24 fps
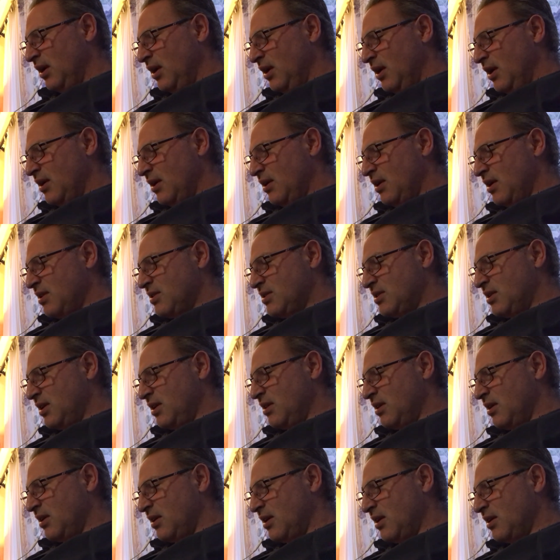And I see
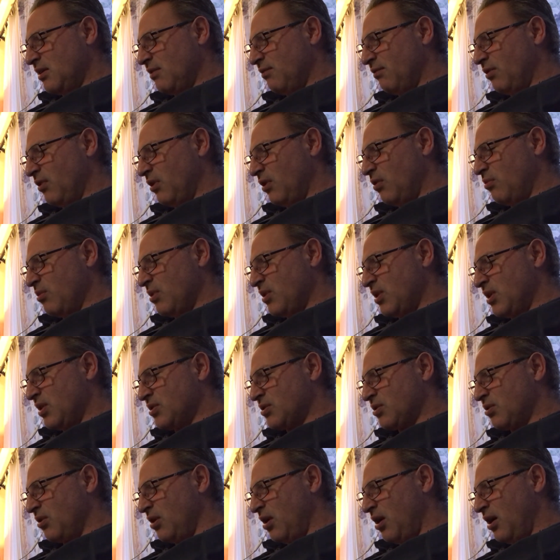the king of Rome with his
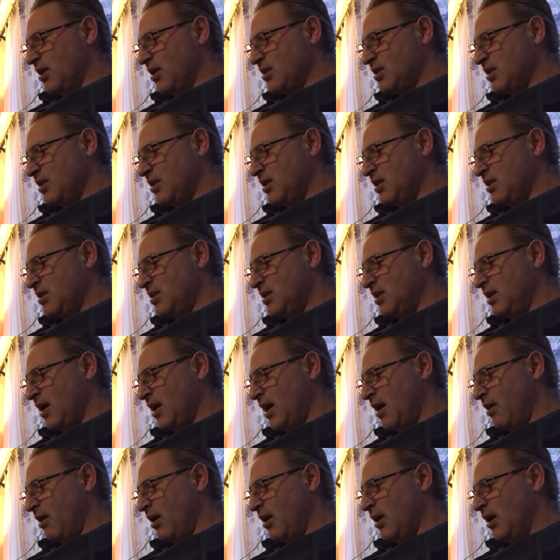cross and his
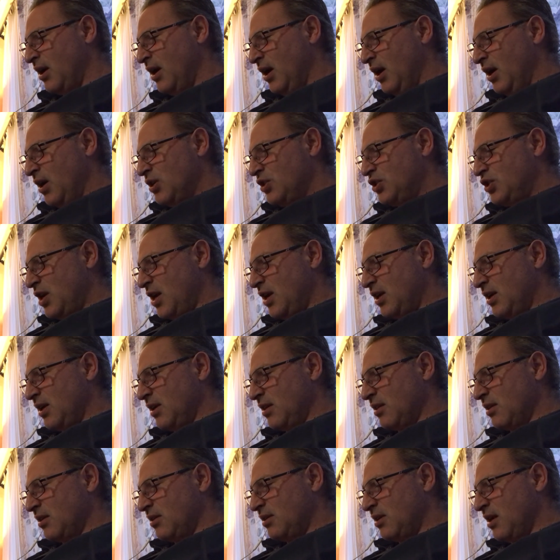tiara, shaking
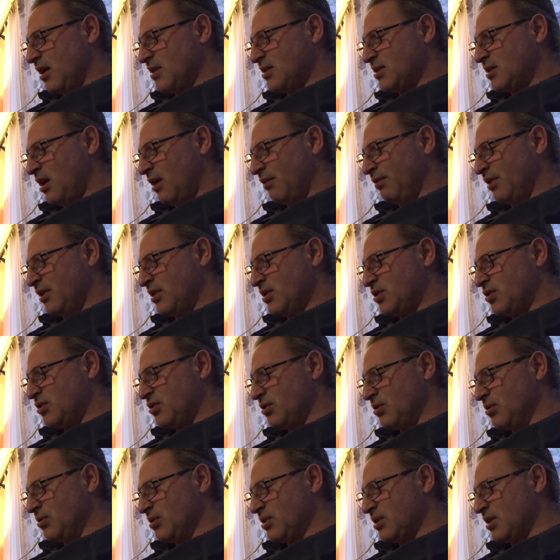the dust off his
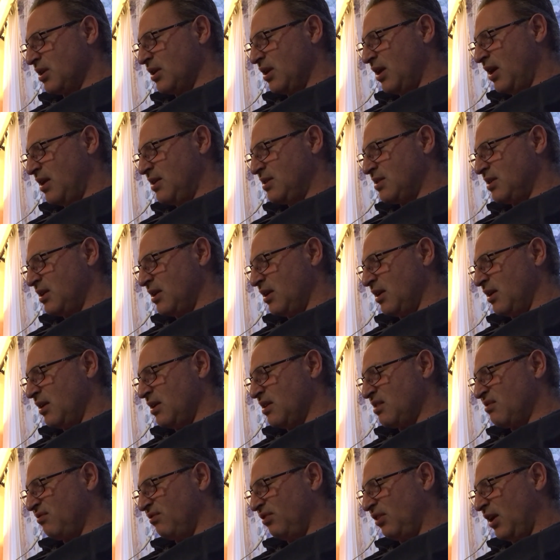shoes and hastening in
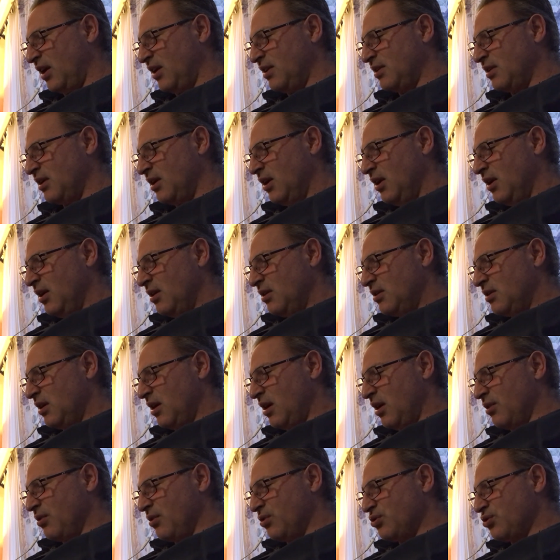his flight to
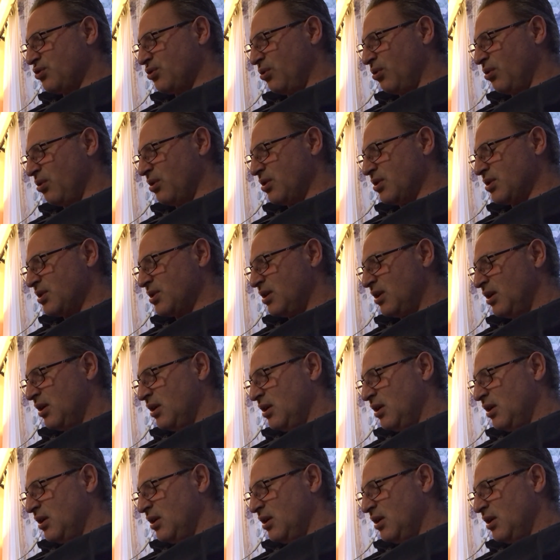other shores.